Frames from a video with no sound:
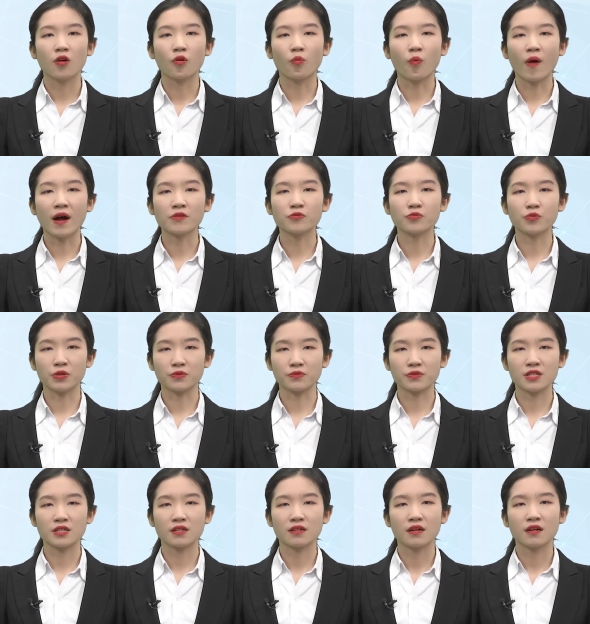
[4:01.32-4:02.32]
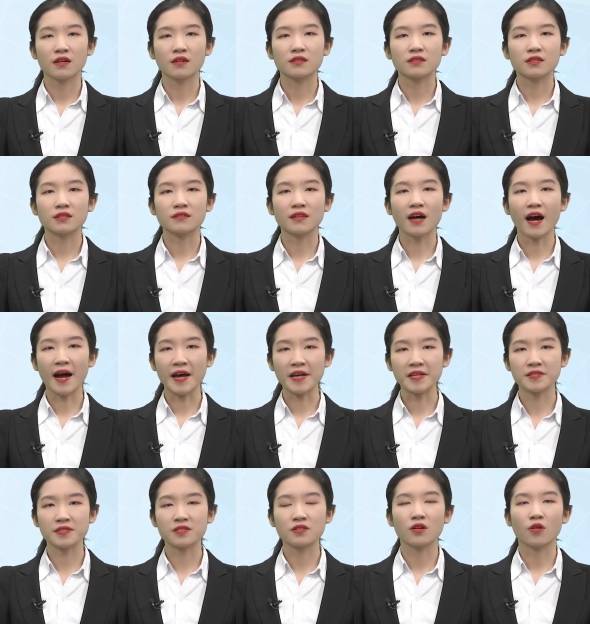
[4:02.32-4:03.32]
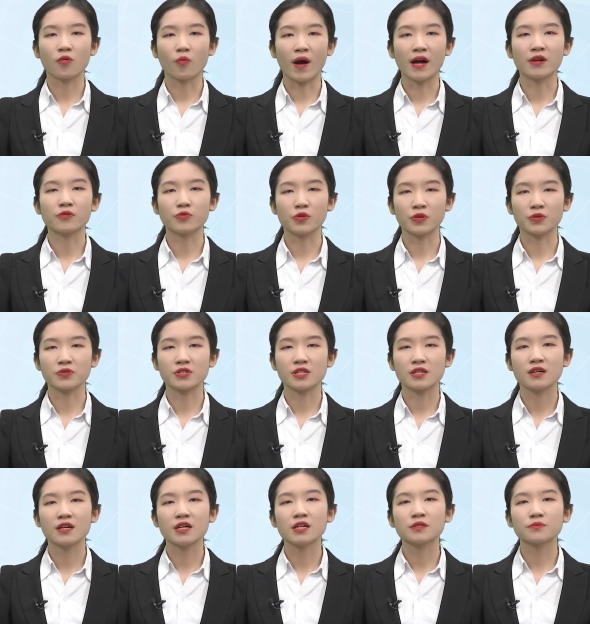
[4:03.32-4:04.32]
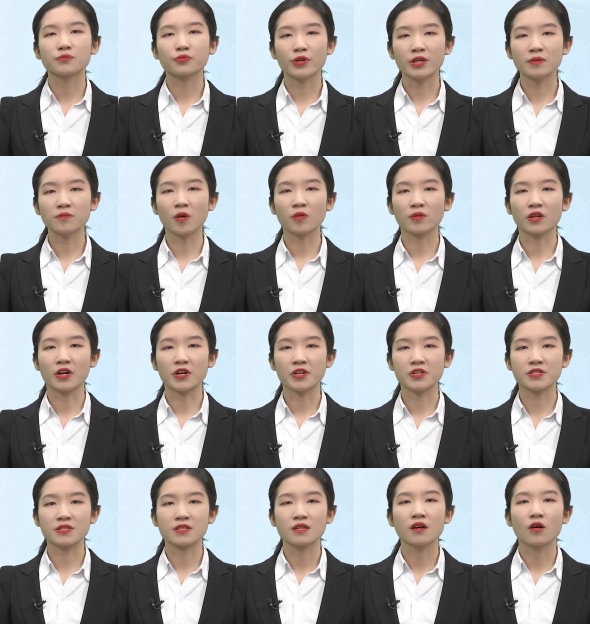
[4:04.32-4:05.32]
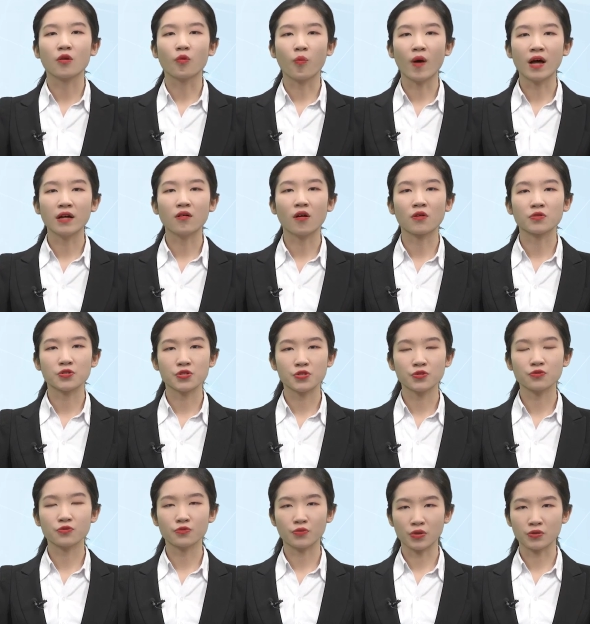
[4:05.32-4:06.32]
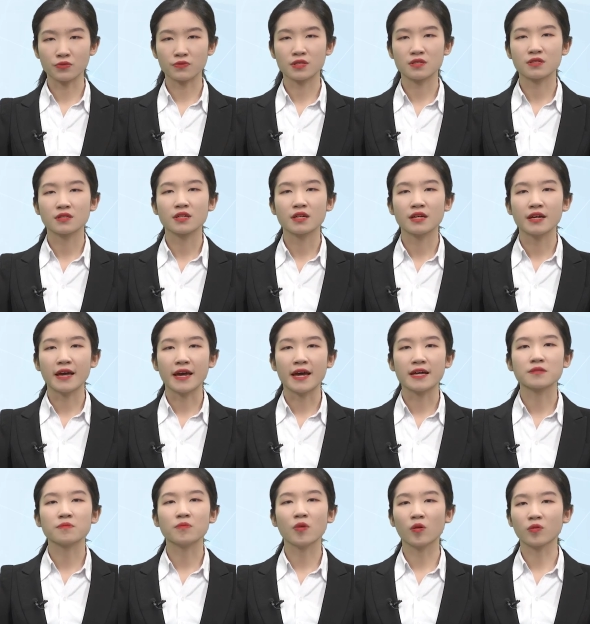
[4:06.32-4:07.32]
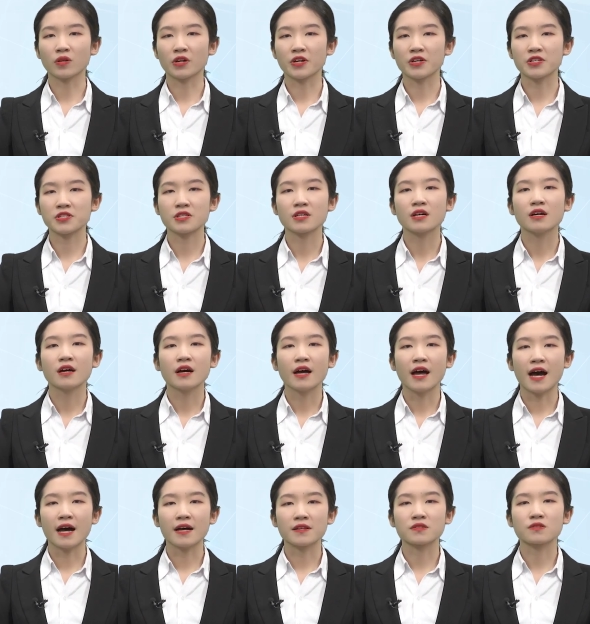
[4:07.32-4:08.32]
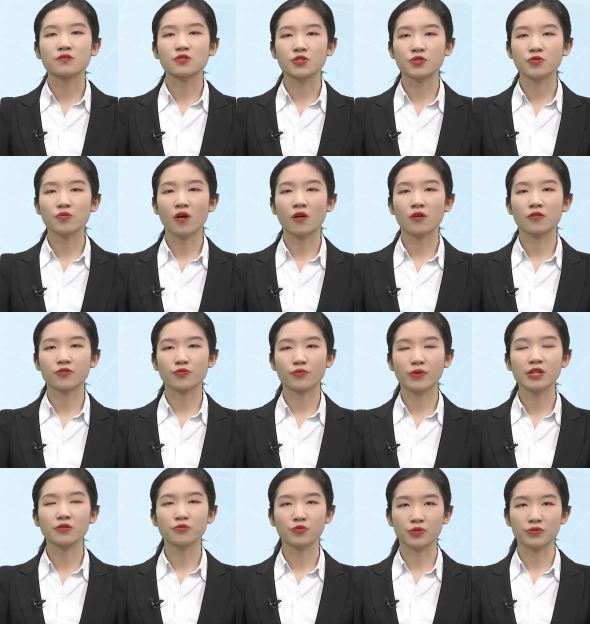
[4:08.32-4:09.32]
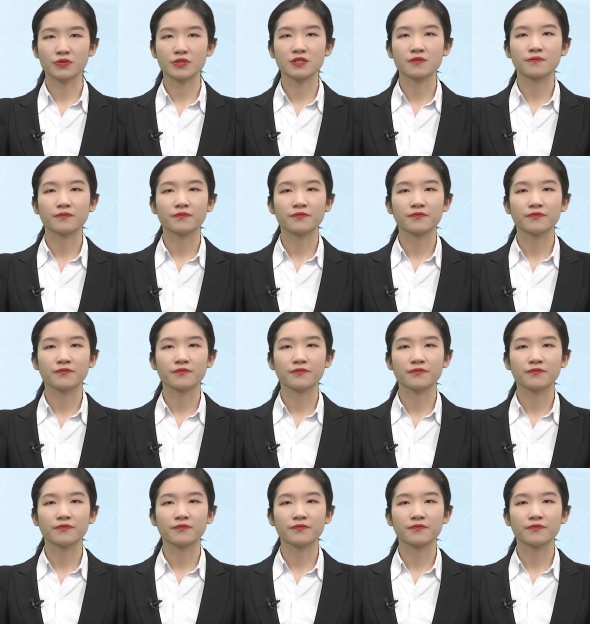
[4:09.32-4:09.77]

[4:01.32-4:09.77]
one root; canines, one root; premolars, one or two roots; and molars has two or three roots.